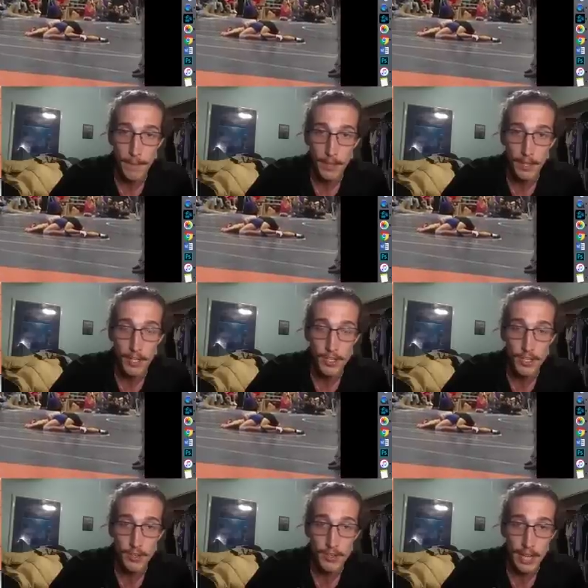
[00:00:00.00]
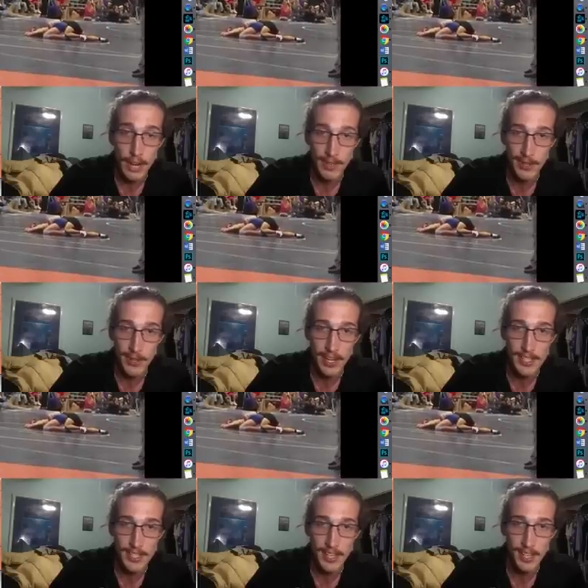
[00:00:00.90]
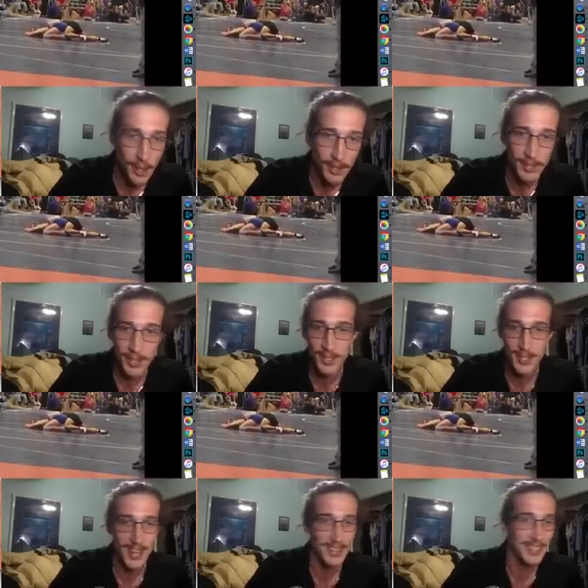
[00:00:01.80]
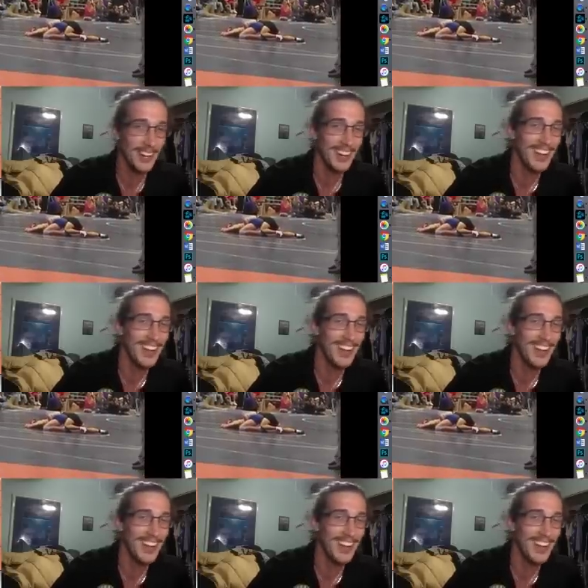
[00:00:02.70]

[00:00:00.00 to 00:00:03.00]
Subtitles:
He shoots, kind of a crazy Naruto shot there.